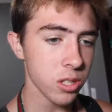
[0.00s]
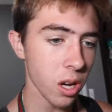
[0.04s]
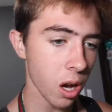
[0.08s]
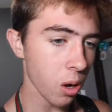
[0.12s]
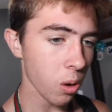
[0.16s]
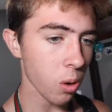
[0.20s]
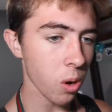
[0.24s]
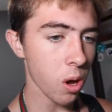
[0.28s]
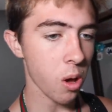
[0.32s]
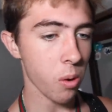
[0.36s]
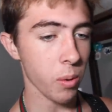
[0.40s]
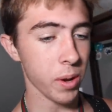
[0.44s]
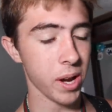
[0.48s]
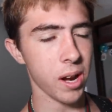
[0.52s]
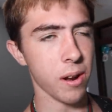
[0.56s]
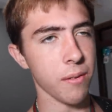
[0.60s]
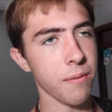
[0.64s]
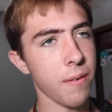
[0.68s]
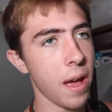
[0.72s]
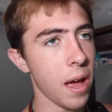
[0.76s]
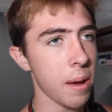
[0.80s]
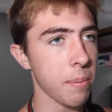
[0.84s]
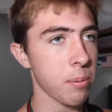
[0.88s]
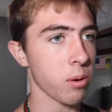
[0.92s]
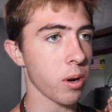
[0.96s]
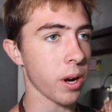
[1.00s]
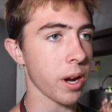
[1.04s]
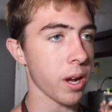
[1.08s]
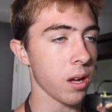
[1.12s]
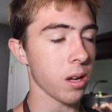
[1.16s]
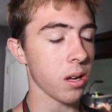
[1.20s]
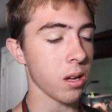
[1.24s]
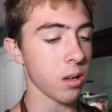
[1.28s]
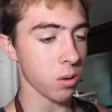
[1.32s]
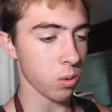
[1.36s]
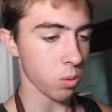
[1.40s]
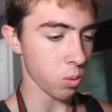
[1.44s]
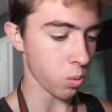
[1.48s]
So when it evaporates,
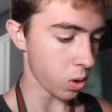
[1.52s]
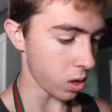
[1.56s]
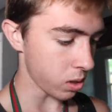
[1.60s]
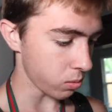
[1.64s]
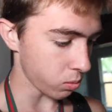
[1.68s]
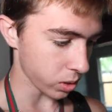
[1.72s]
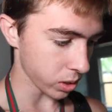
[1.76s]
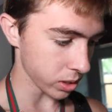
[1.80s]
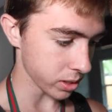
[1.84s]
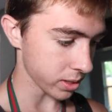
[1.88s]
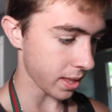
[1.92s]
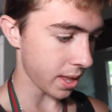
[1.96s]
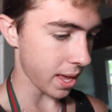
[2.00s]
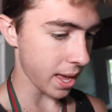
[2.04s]
what was